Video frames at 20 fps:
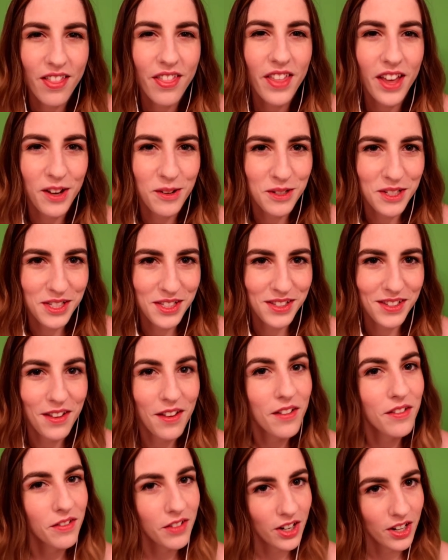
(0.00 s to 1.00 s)
that was
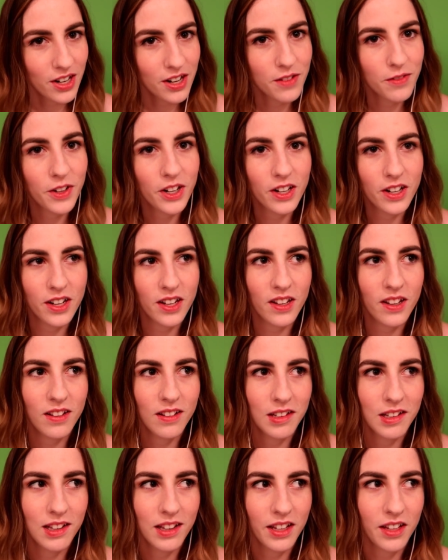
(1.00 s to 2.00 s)
very, very
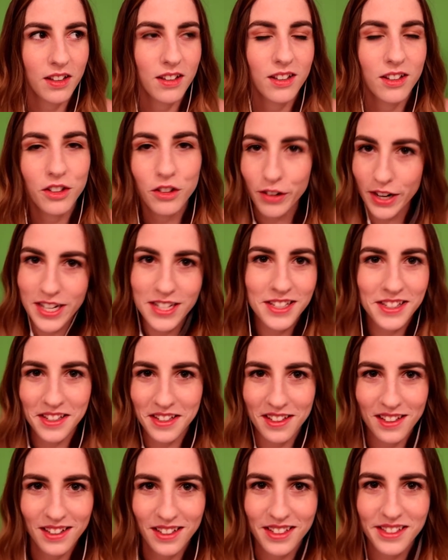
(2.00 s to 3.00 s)
like
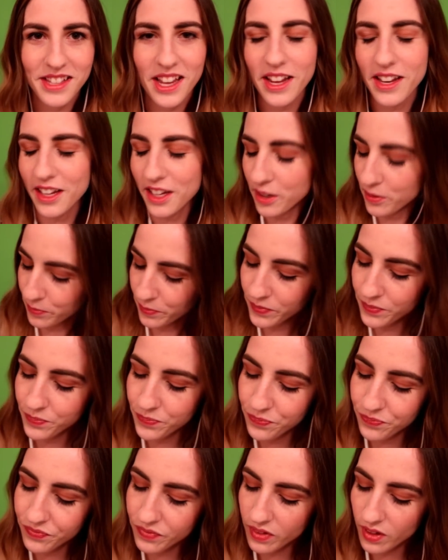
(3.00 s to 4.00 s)
crazy and exciting.
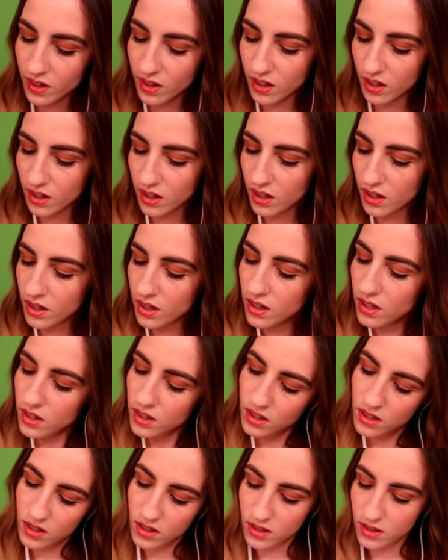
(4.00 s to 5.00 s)

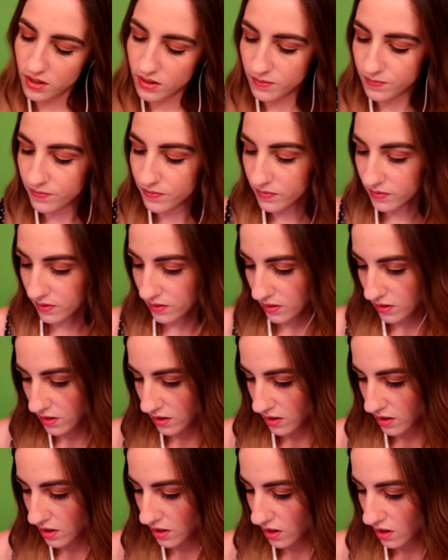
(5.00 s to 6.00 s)

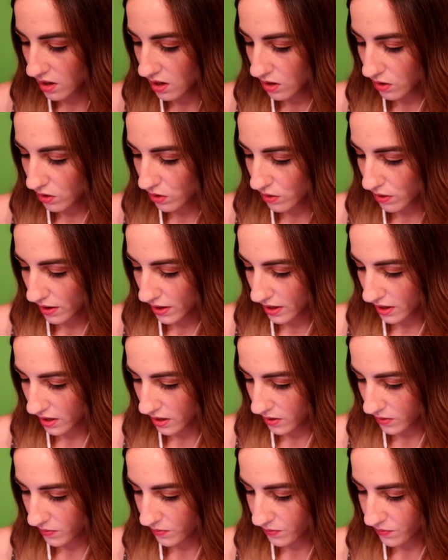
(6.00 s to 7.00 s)
Okay.